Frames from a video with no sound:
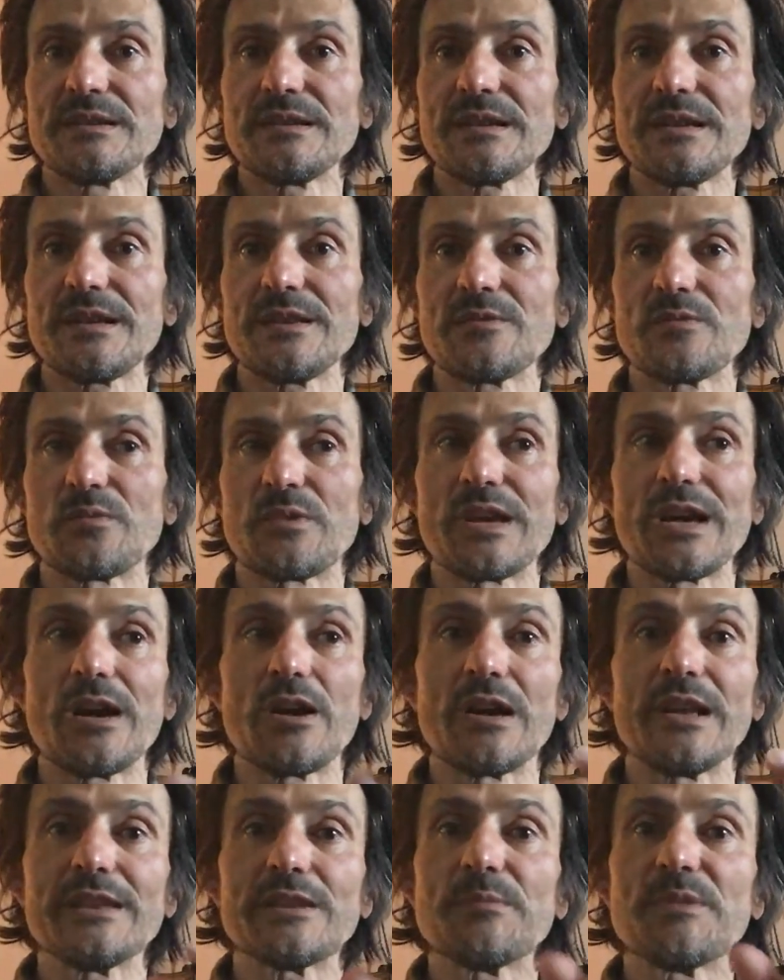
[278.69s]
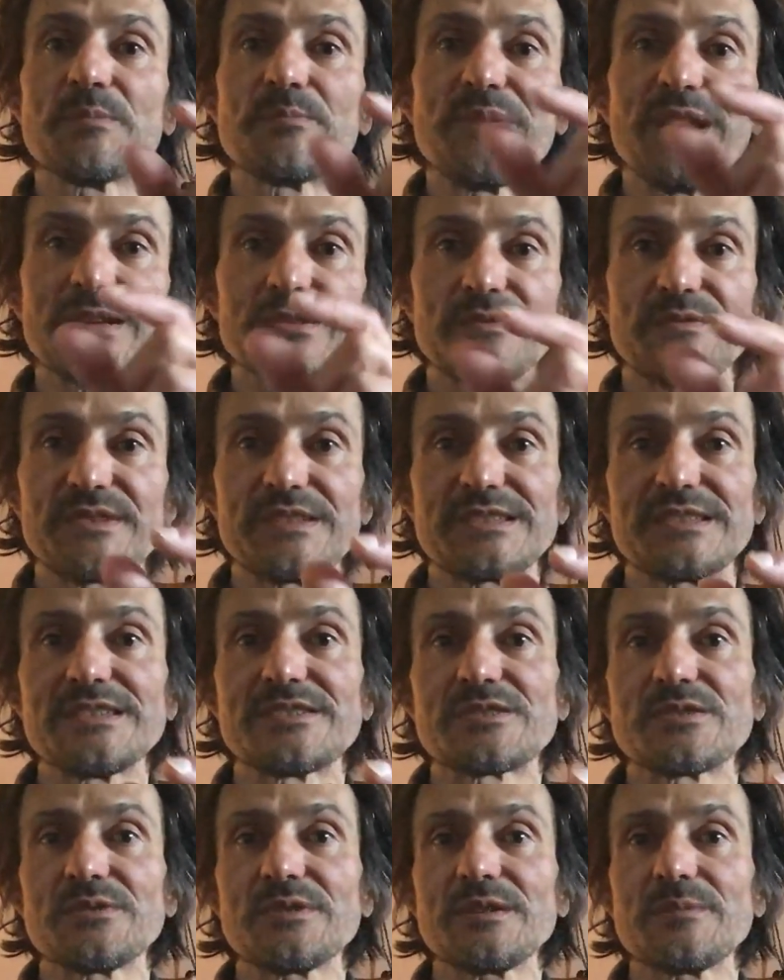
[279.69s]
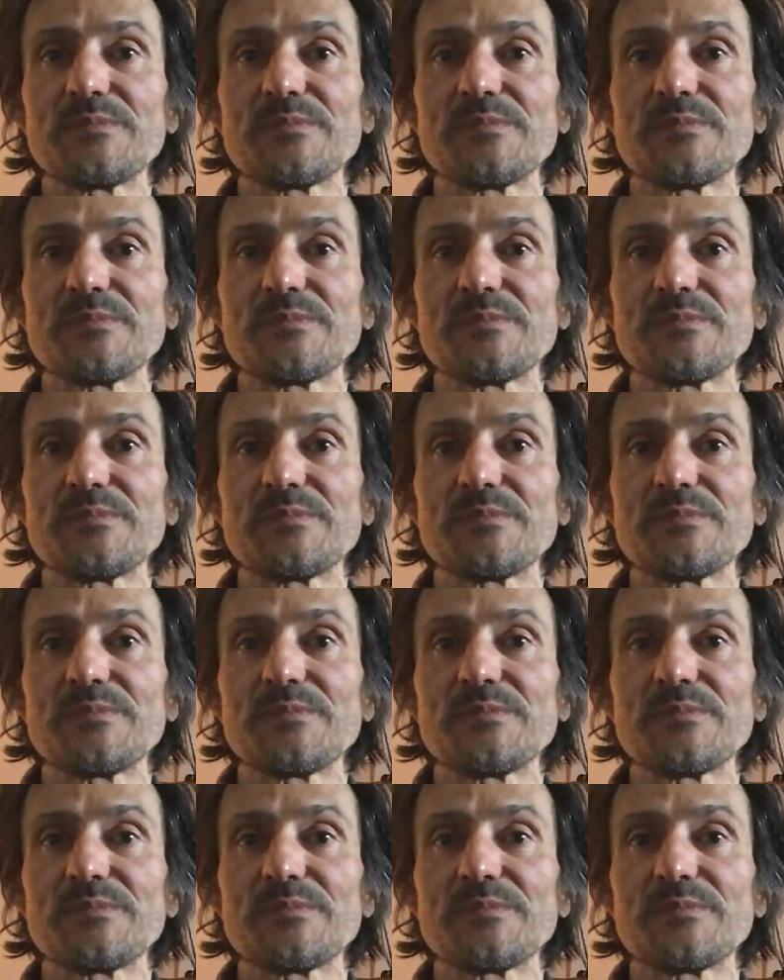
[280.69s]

And we are a little bit part of this history.